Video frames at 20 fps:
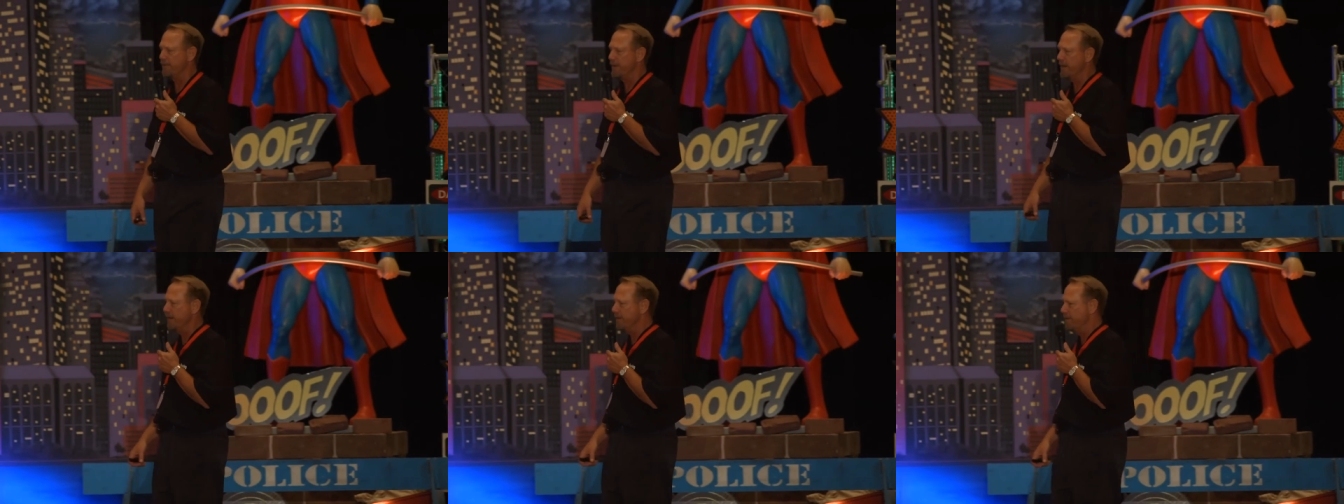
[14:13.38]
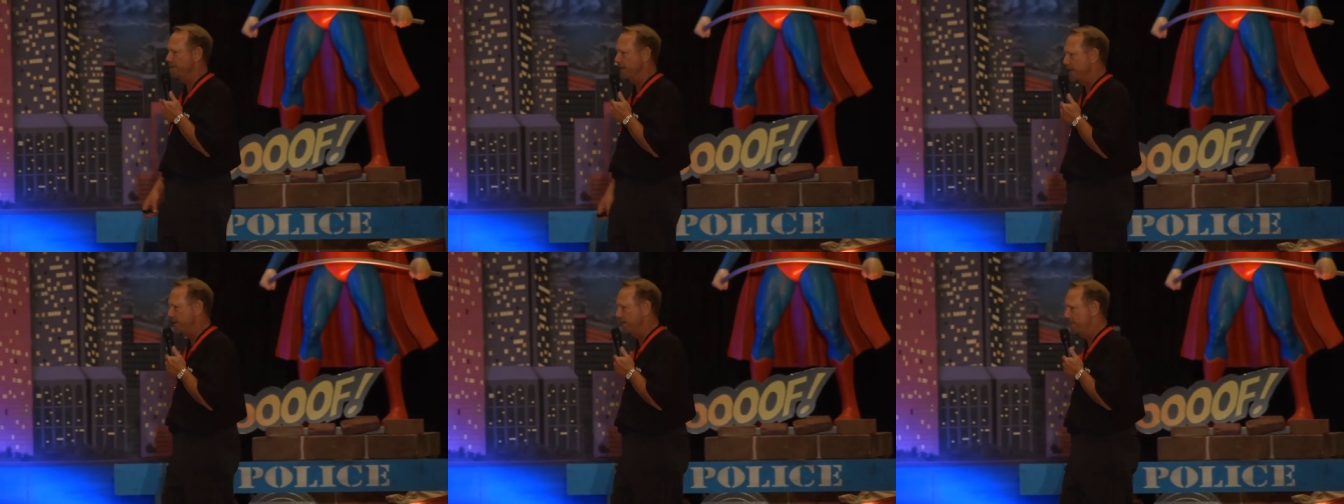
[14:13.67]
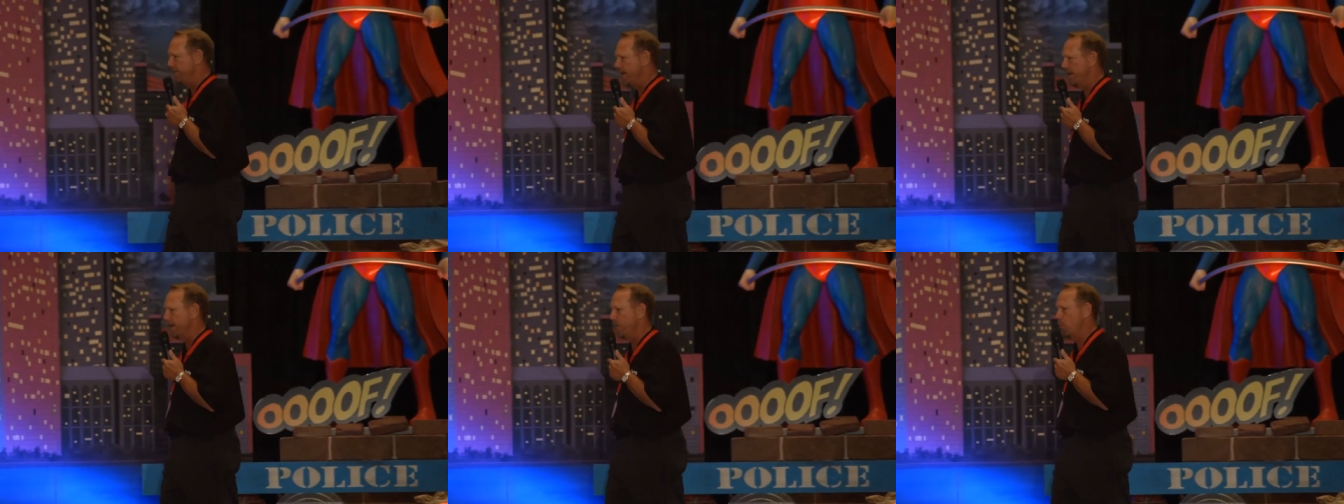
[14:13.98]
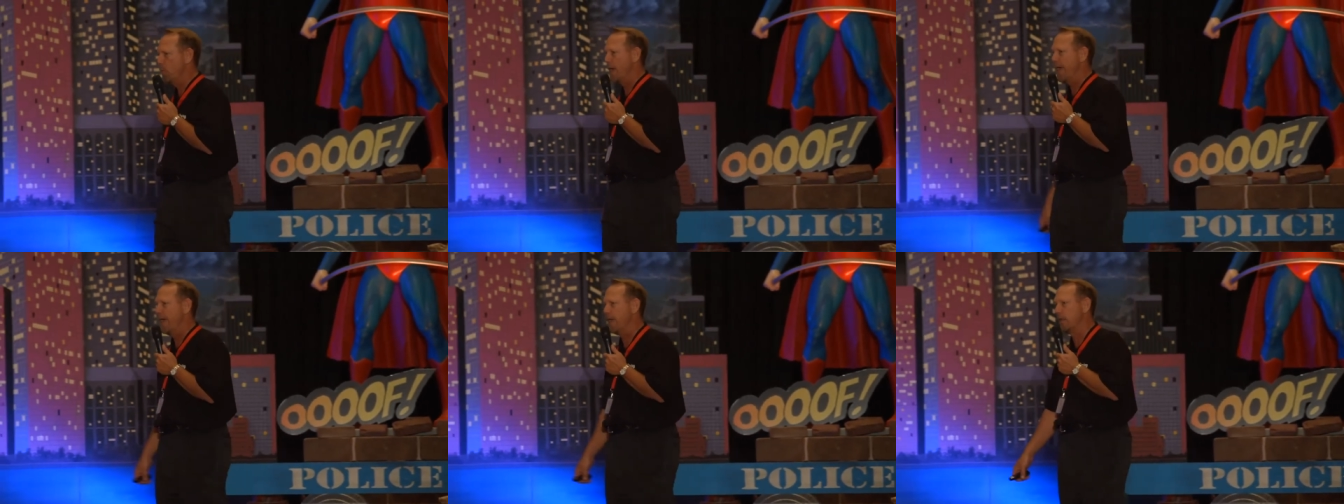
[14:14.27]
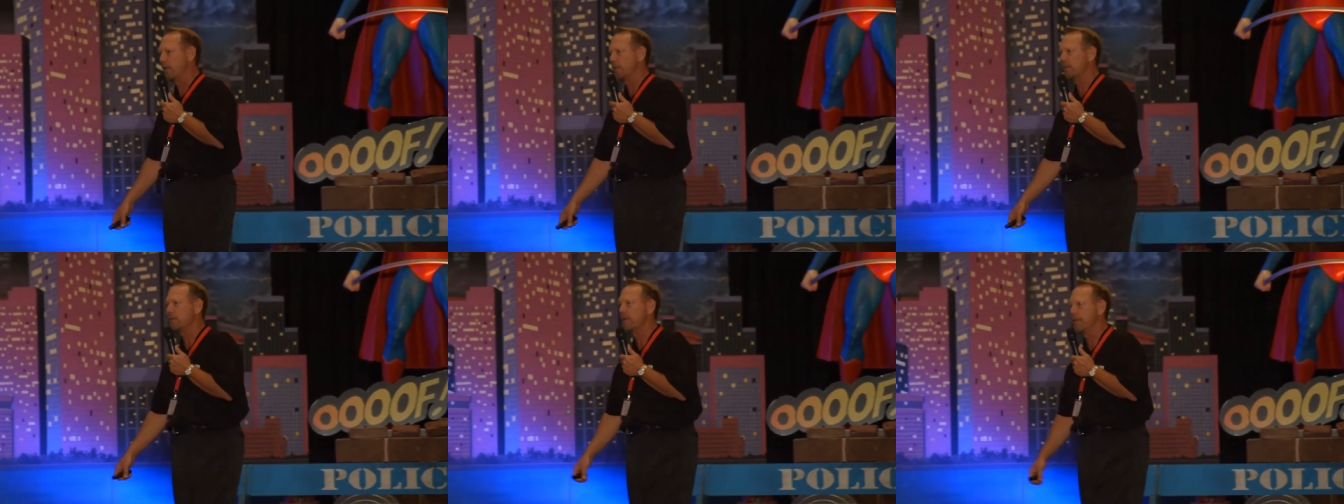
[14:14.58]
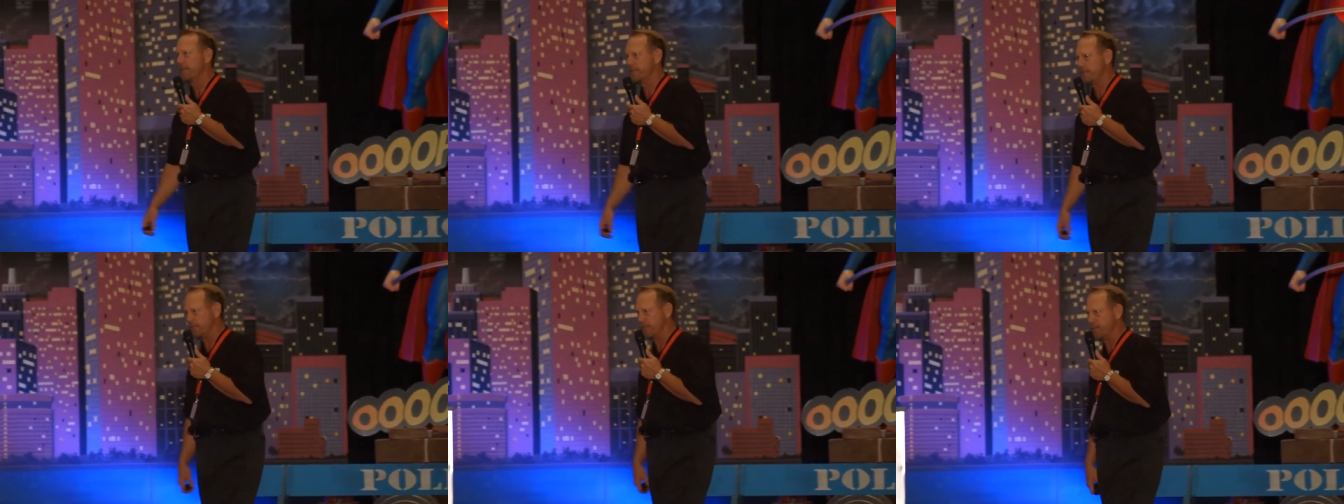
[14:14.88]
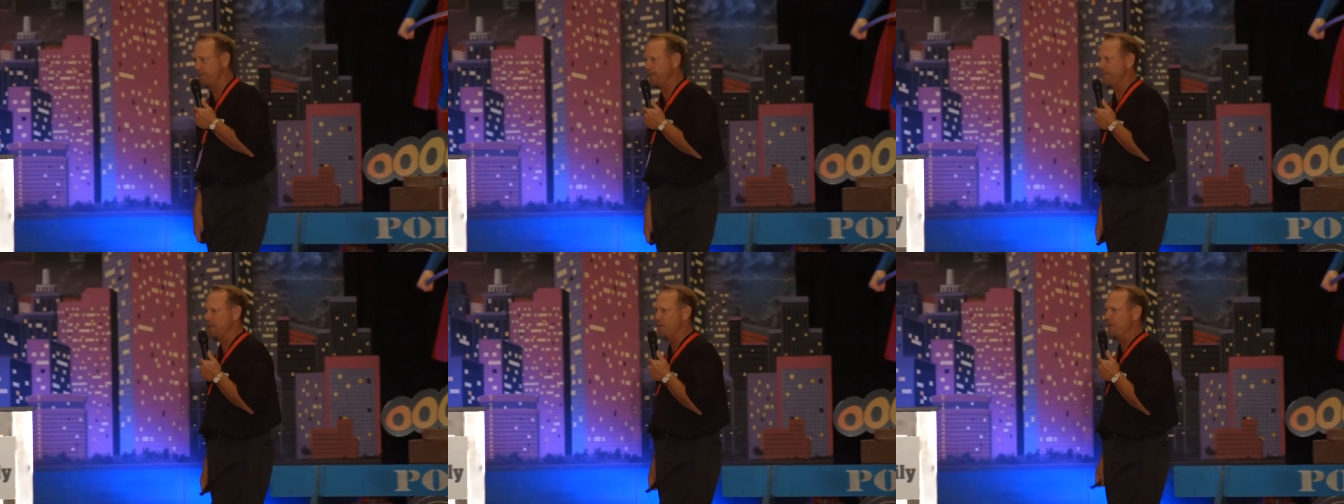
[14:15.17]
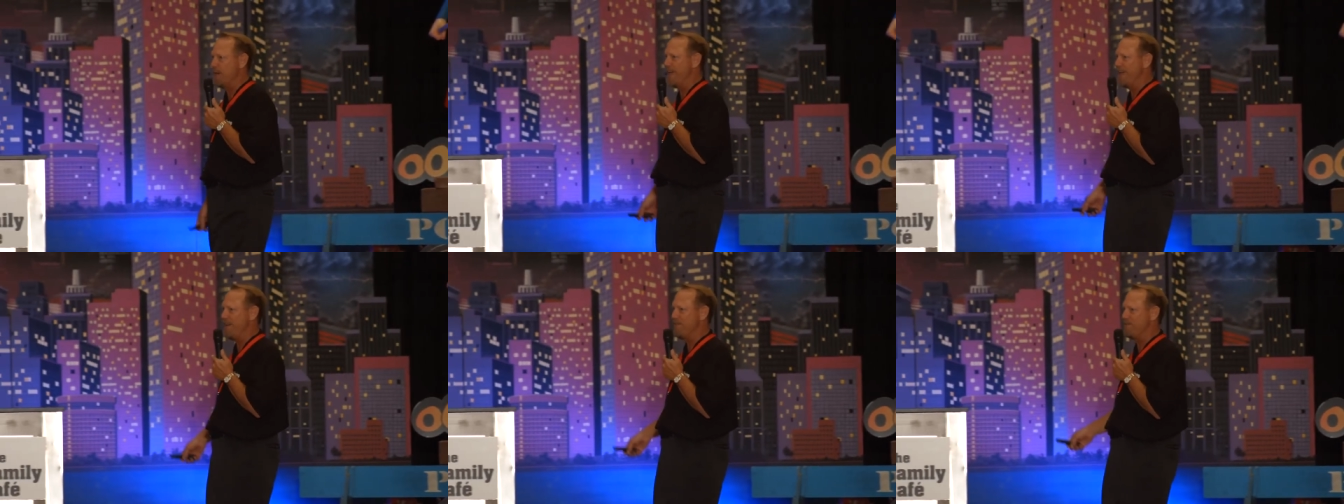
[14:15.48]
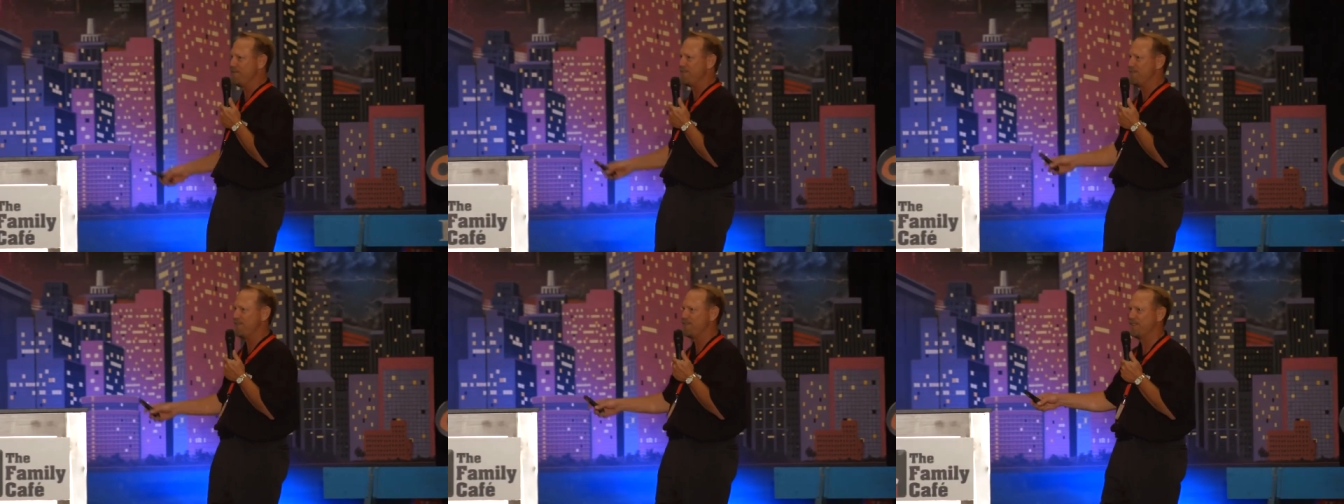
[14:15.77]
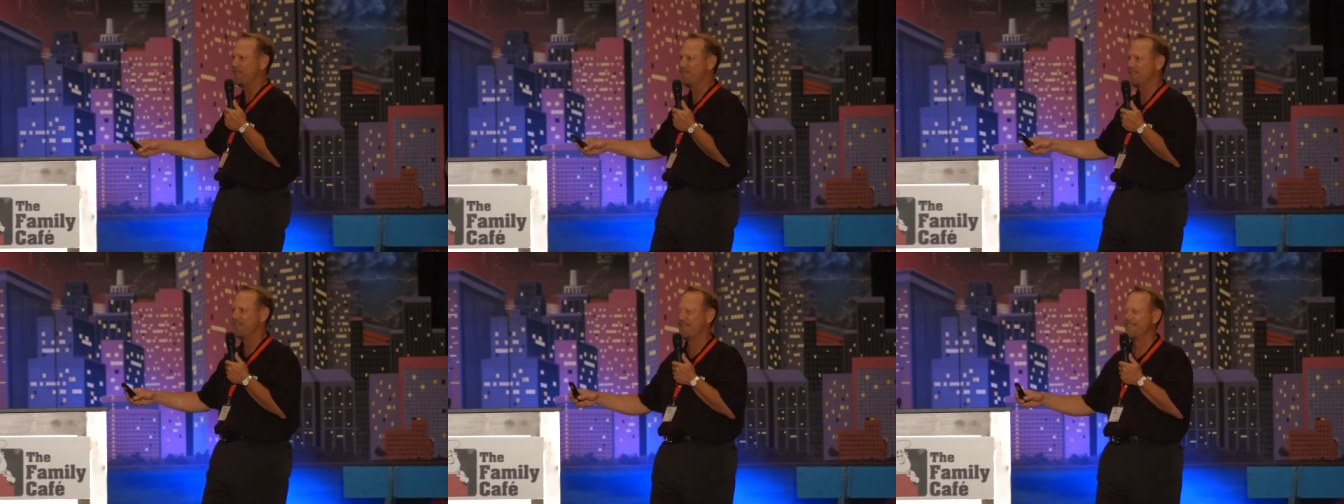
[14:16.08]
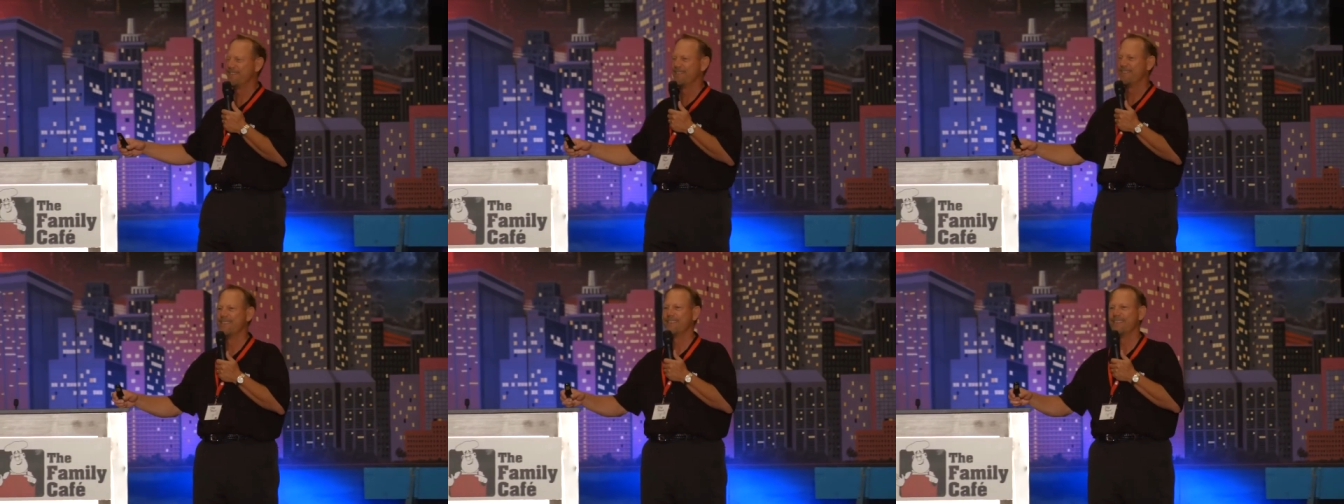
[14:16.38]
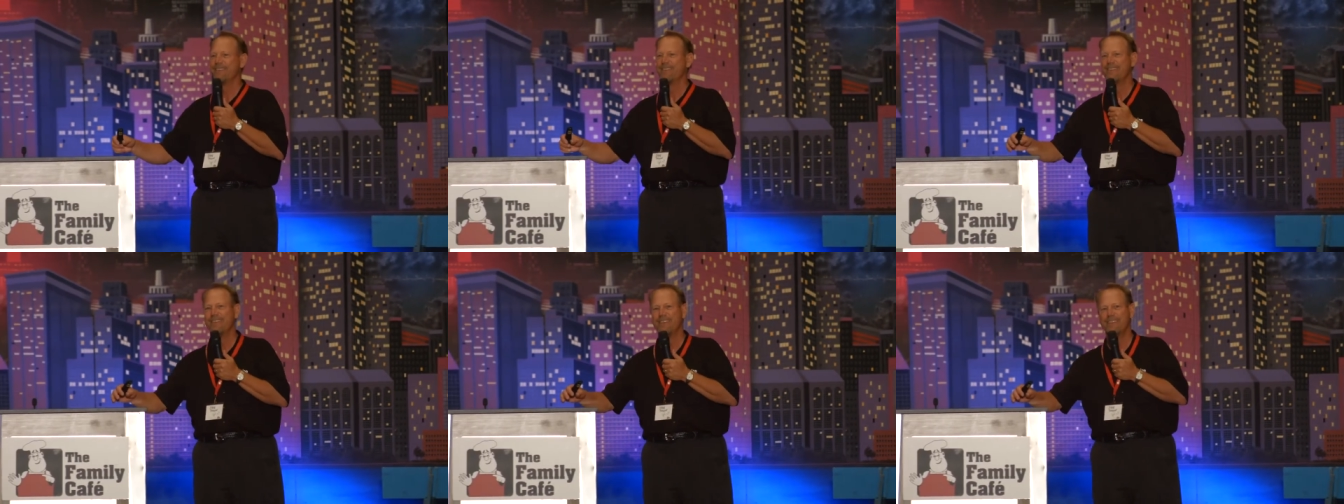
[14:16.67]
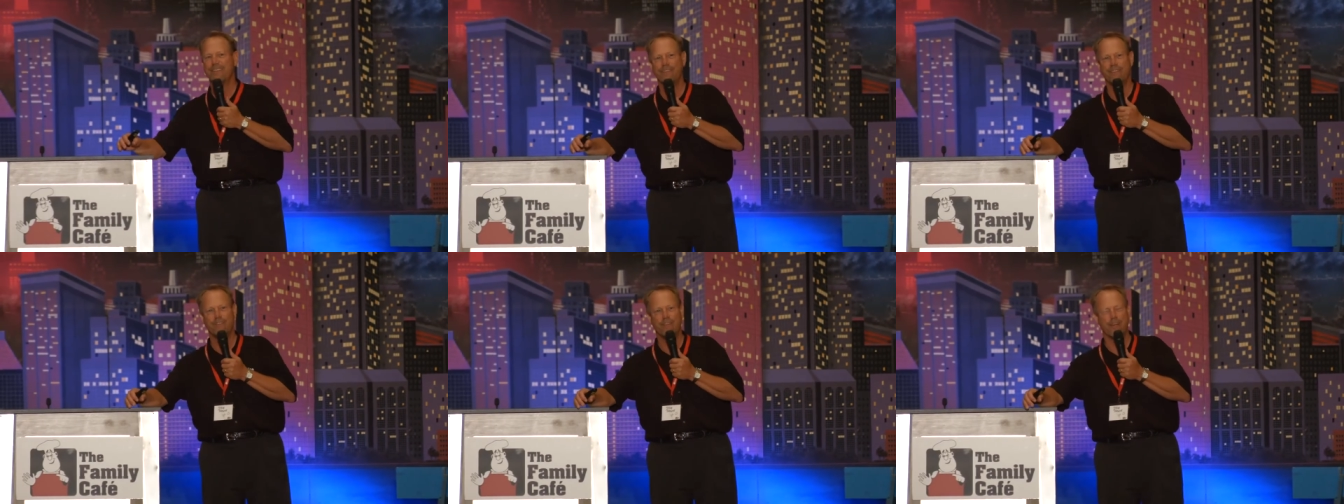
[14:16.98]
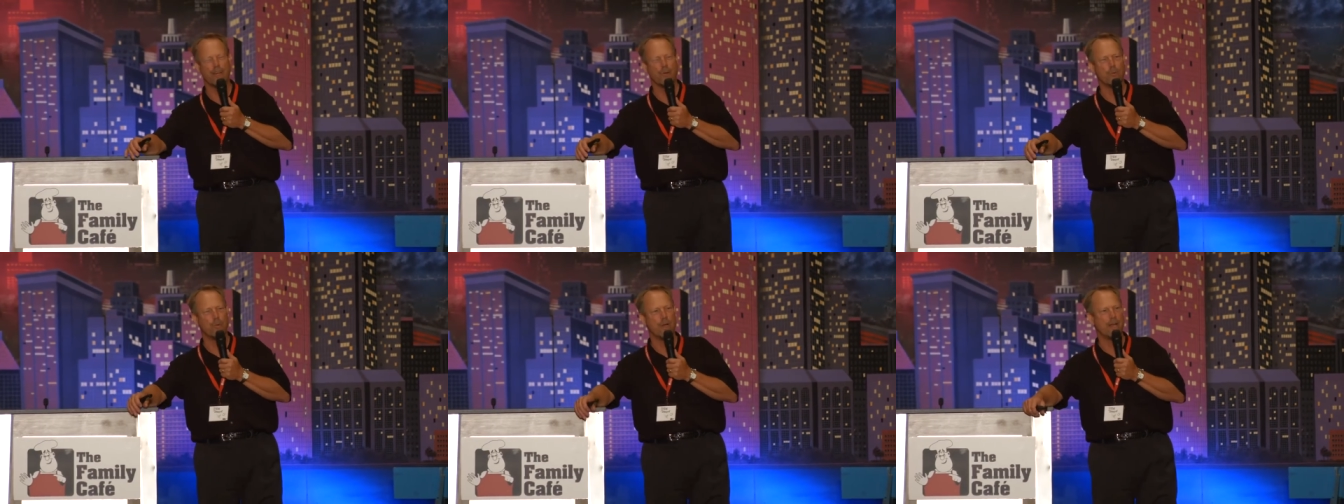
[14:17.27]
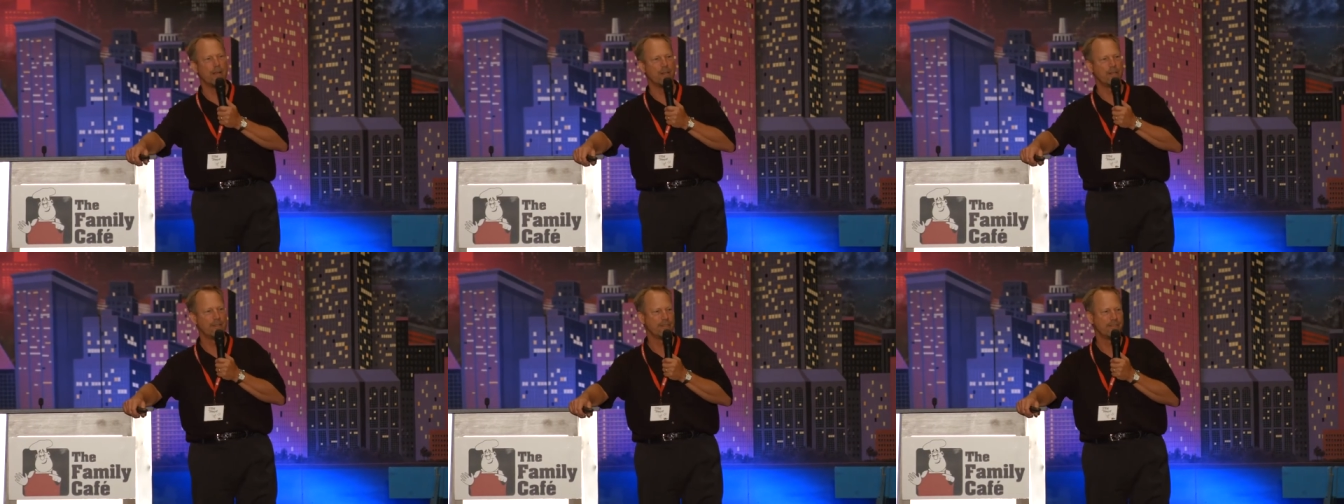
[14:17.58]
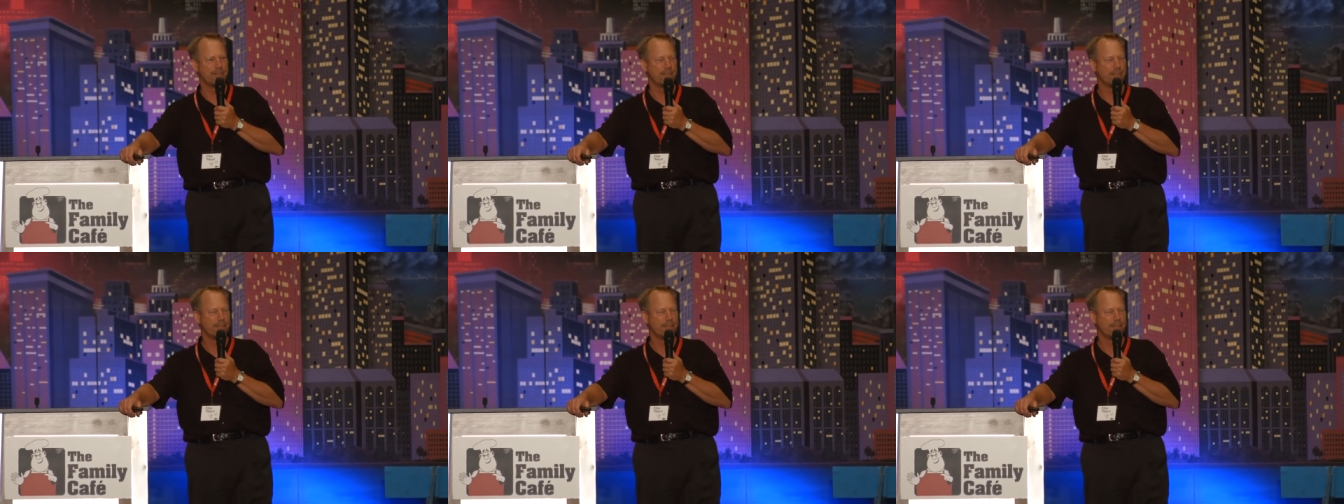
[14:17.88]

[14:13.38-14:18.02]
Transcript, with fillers: very, very, very well, as some of you have. Very well.